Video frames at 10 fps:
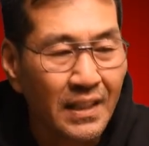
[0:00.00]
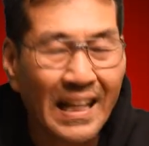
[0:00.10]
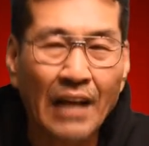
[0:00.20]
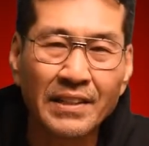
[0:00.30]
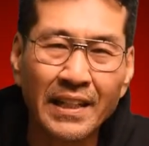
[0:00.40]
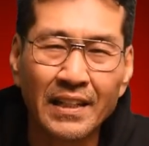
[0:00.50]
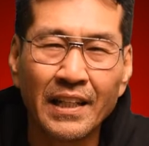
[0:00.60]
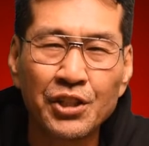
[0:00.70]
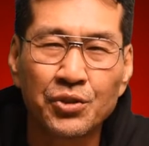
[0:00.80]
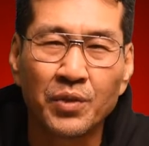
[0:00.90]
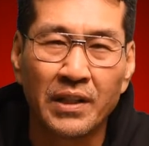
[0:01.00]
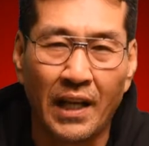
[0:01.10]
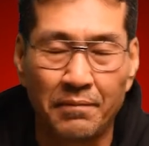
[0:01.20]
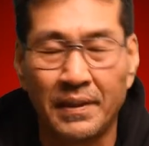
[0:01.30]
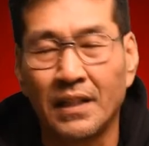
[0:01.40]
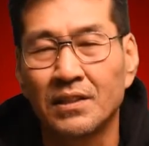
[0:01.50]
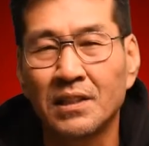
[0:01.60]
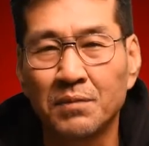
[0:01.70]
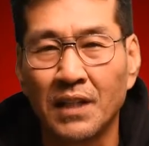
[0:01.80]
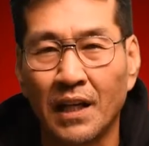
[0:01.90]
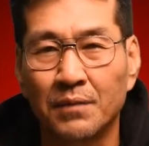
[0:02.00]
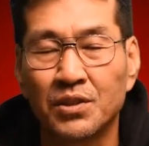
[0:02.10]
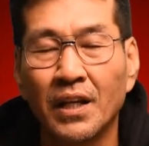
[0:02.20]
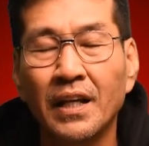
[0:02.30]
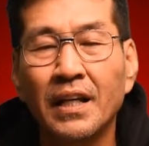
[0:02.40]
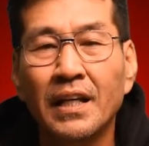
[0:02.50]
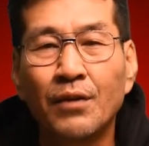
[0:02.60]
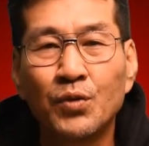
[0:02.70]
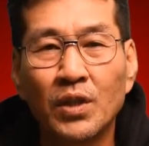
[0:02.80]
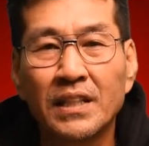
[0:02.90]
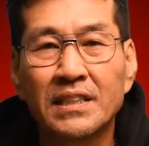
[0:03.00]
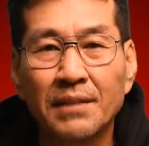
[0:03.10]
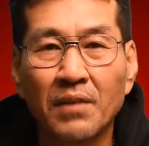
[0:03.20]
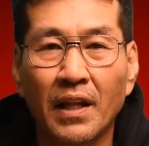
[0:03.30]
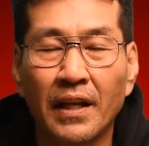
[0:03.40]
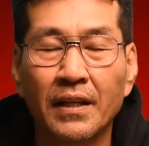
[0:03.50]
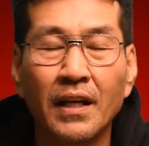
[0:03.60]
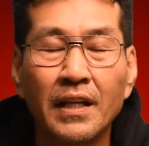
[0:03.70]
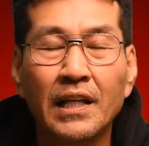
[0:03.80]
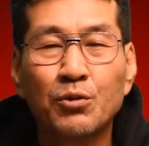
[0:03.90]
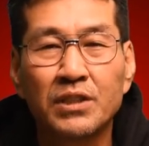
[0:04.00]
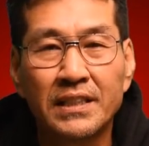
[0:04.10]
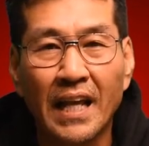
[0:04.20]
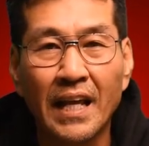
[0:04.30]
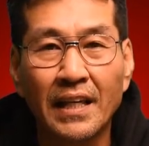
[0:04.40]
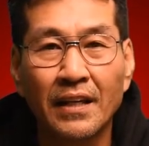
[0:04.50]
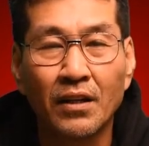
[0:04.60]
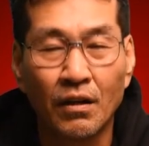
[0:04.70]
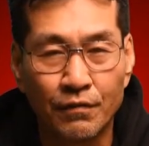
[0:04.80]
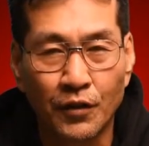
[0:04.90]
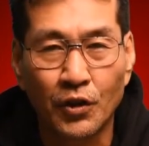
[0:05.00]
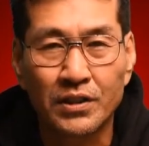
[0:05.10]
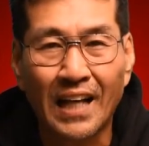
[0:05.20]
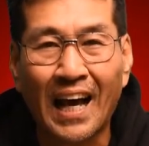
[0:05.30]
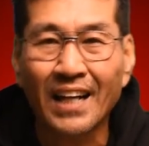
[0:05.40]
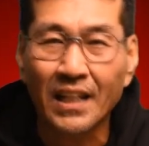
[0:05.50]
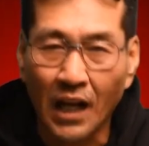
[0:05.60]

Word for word: Now, I take an issue with that because sometimes it really seemed like he was taking a verse out of